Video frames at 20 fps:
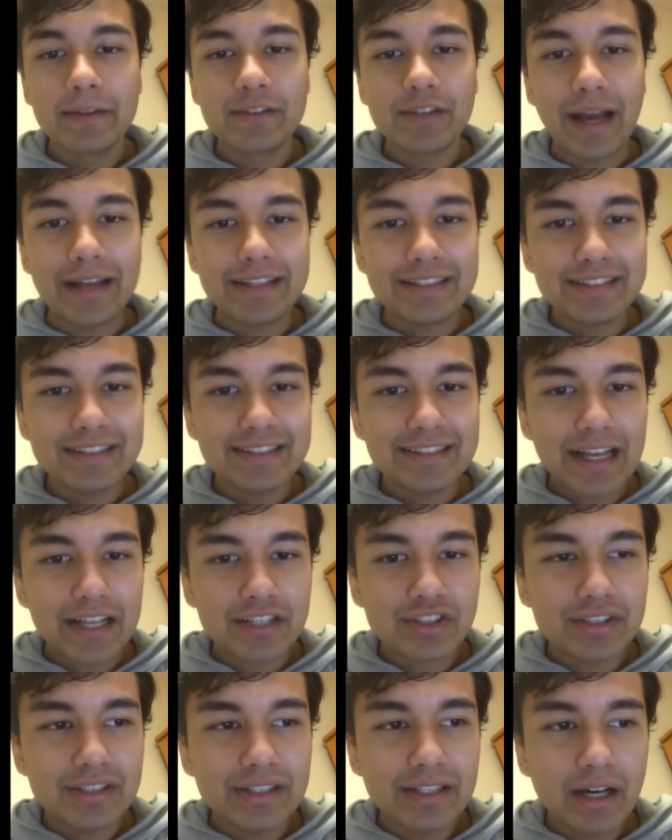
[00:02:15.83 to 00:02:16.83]
So I think this is
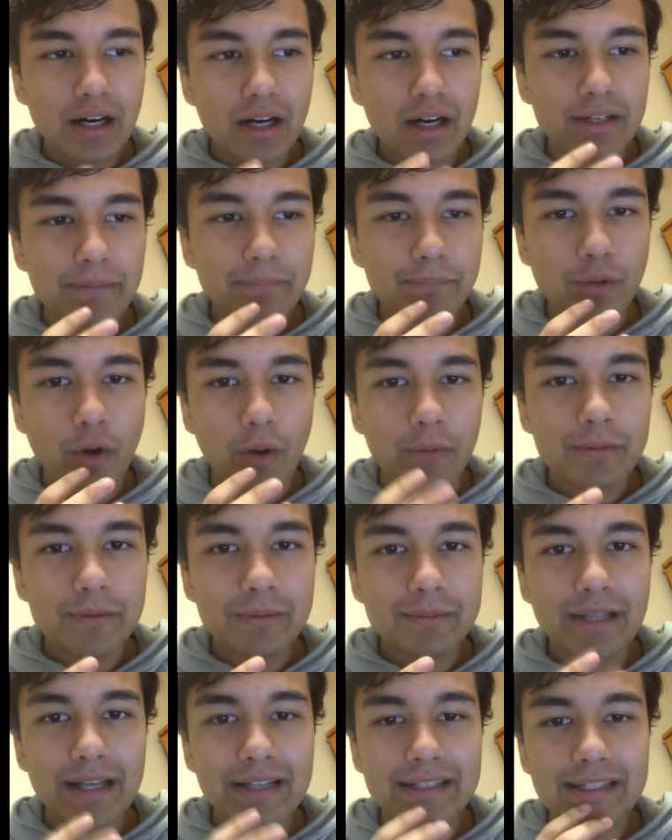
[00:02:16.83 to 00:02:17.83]
actually a
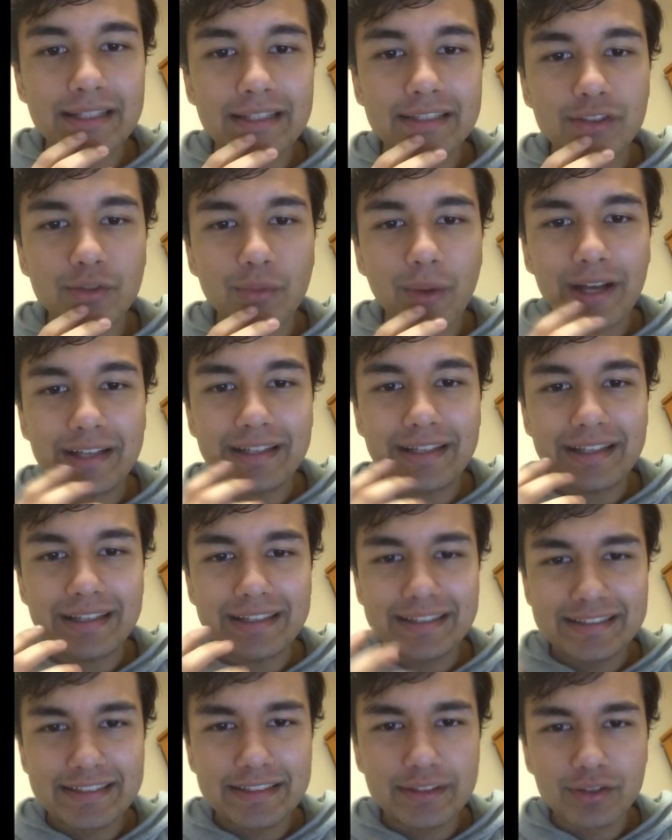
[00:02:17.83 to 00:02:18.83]
problem that is quite
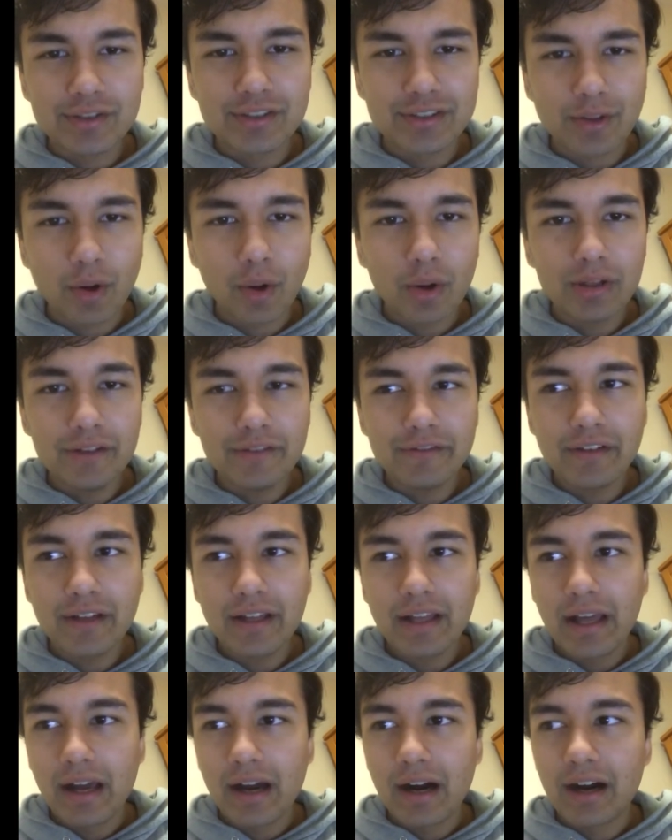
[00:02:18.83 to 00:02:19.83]
easy to
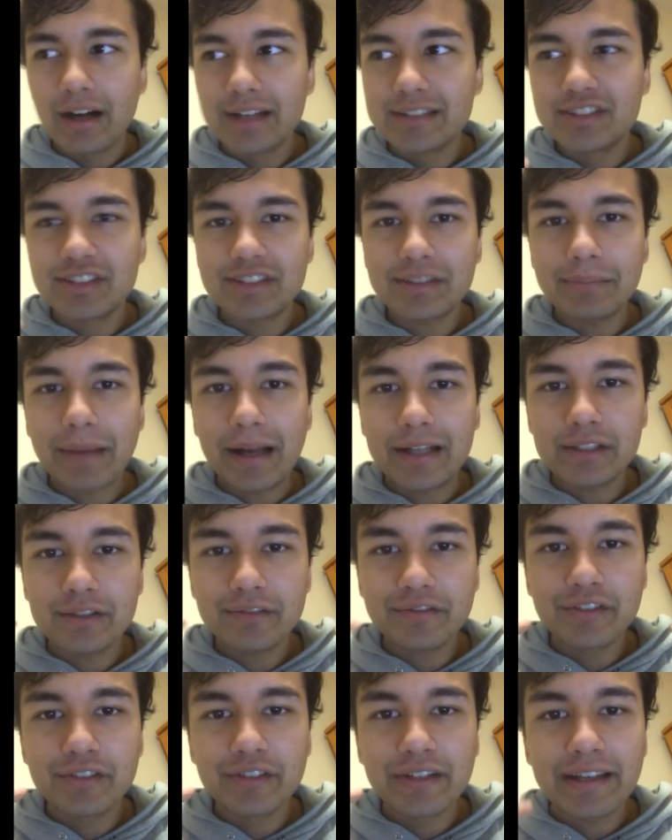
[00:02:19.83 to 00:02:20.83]
solve, uh, it's just a
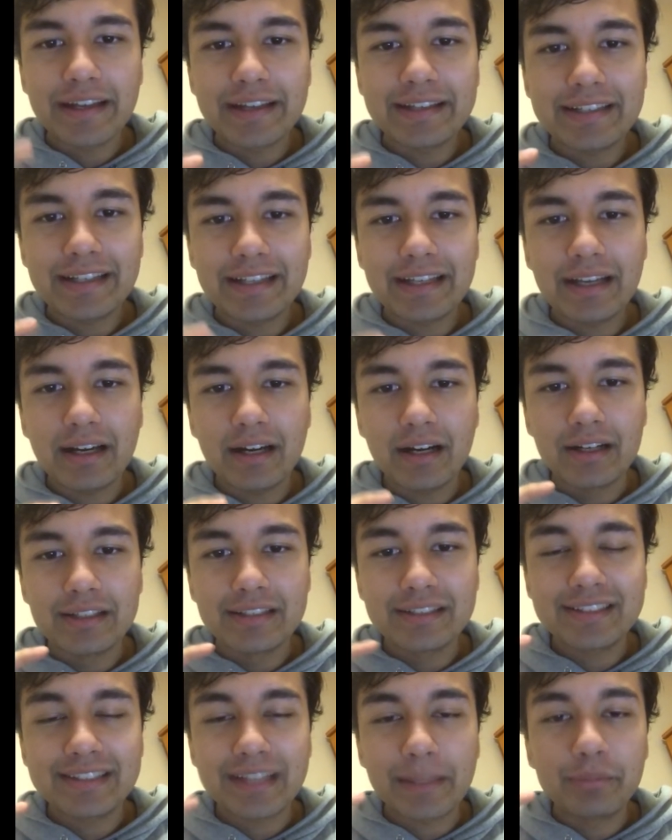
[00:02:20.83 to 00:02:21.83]
matter of creating
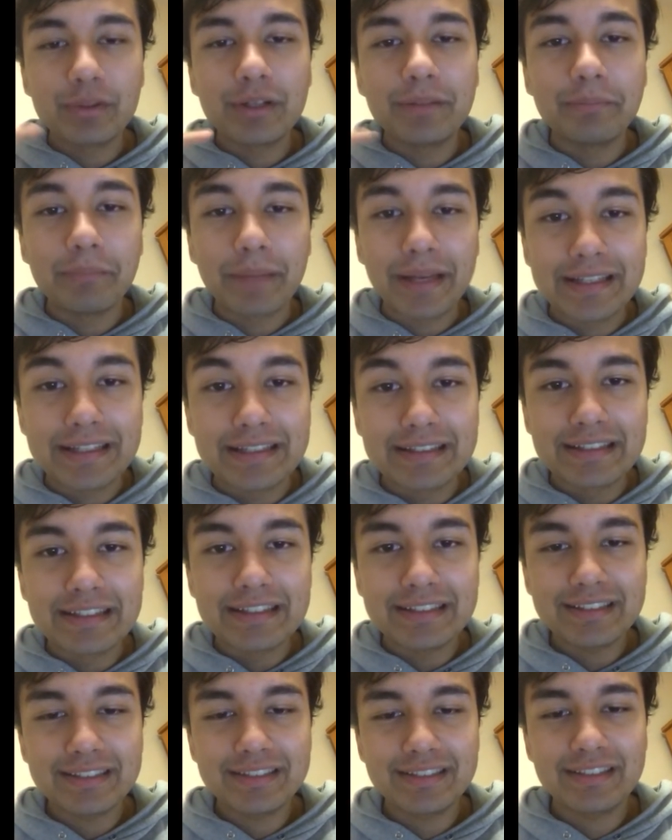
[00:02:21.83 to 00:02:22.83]
uh, separate mailing
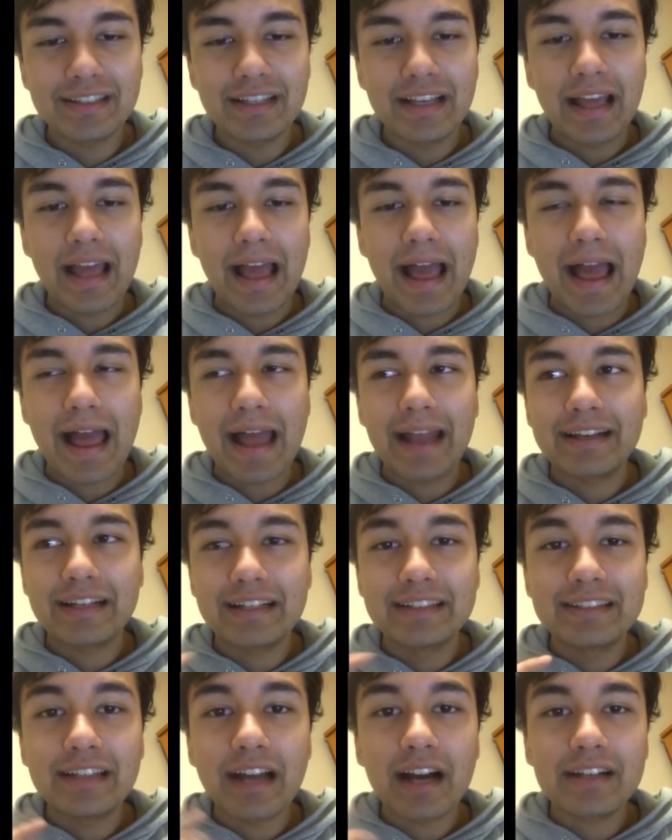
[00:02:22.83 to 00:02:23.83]
lists
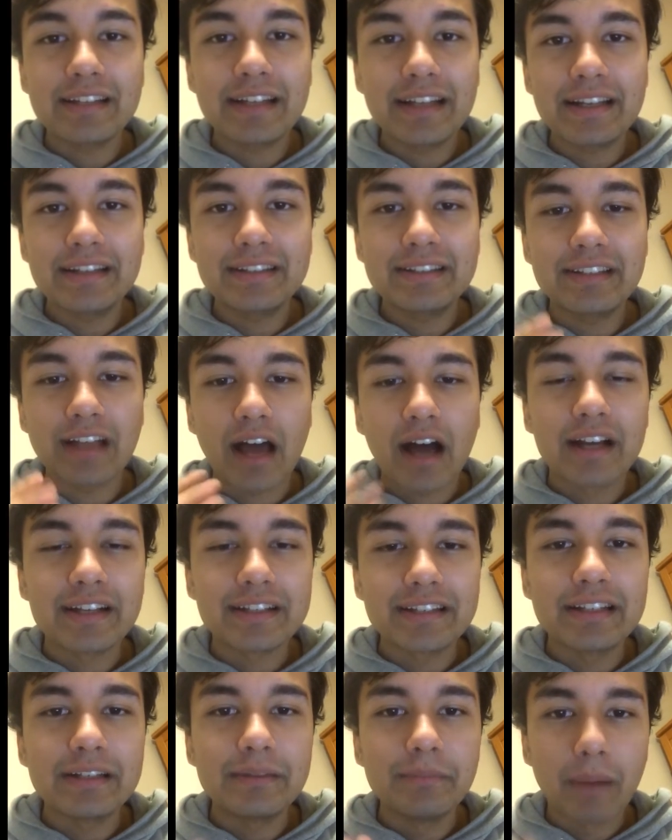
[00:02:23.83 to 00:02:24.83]
and conducting
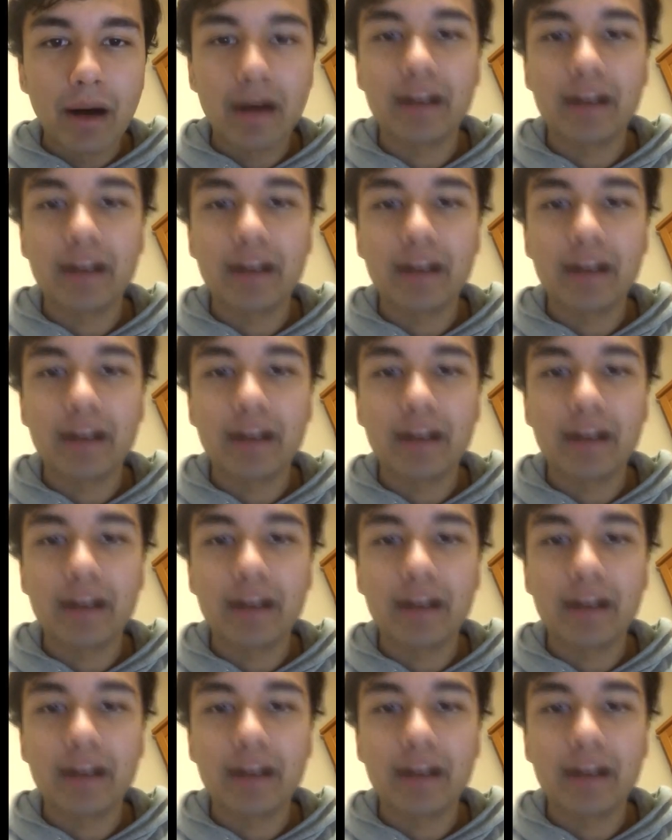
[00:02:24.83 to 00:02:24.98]
targeted